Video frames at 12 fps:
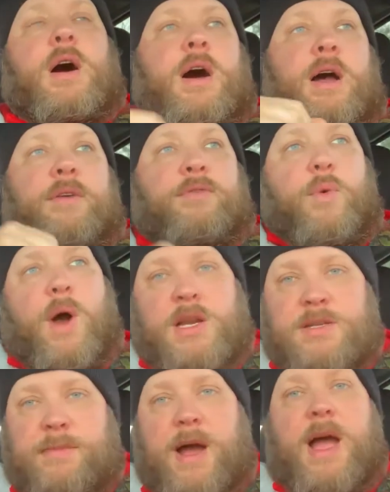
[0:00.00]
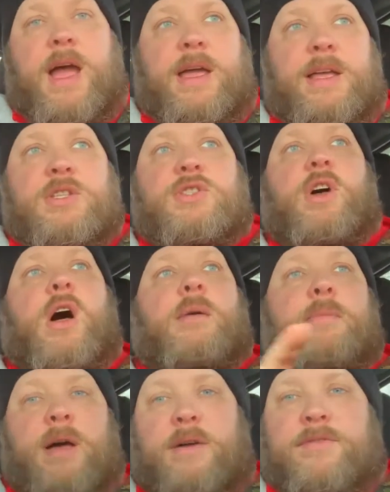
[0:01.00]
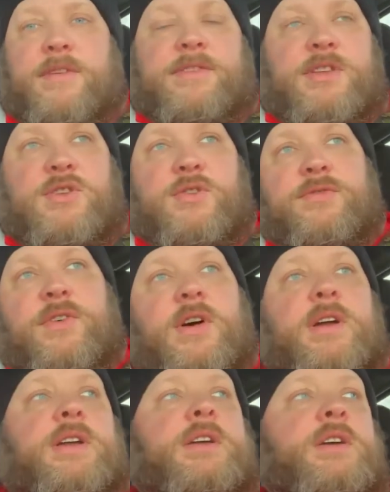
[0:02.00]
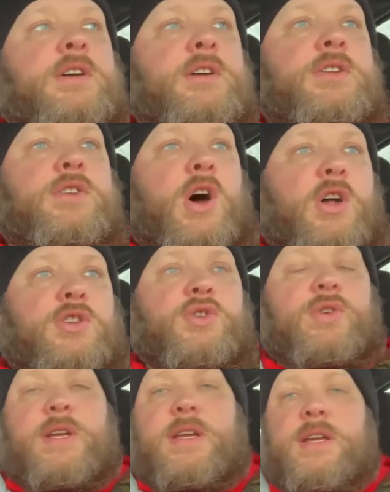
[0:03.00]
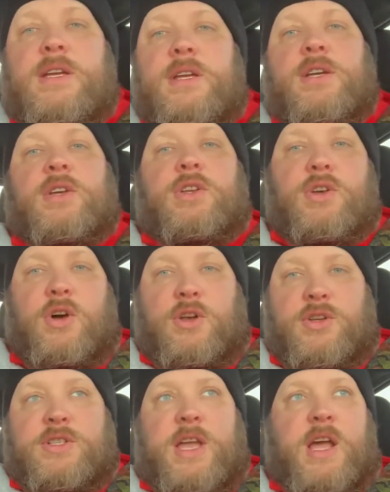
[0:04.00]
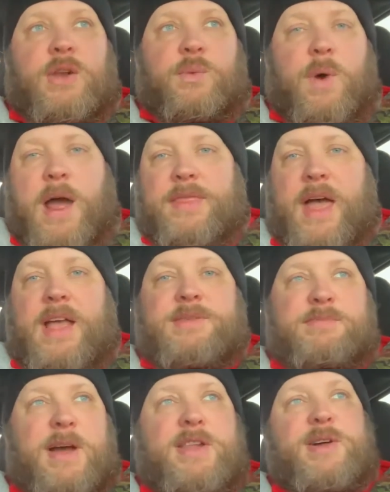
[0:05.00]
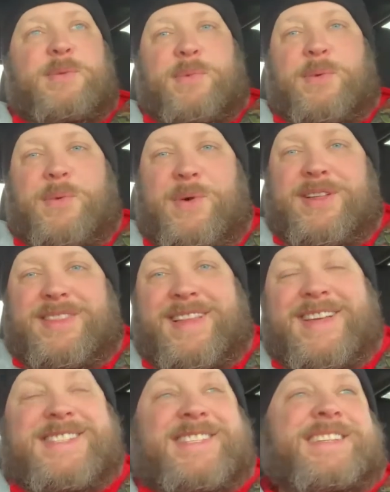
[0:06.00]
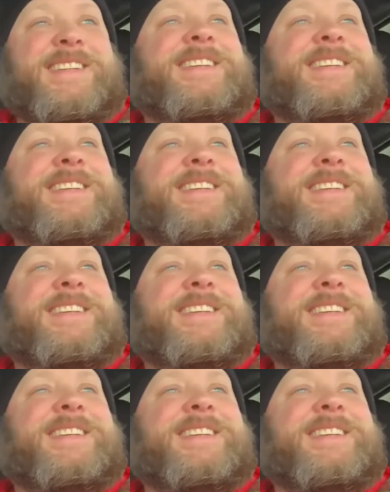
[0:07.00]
If you watched my install my 52-foot tall tree, you'll understand why that's my #1 lesson.